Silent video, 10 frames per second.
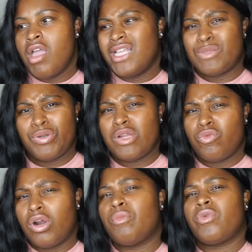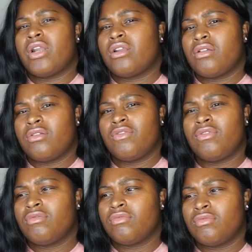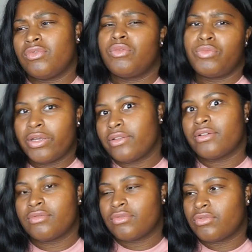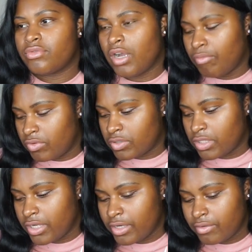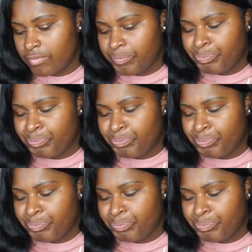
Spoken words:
it's pretty warm weather throughout most of the year.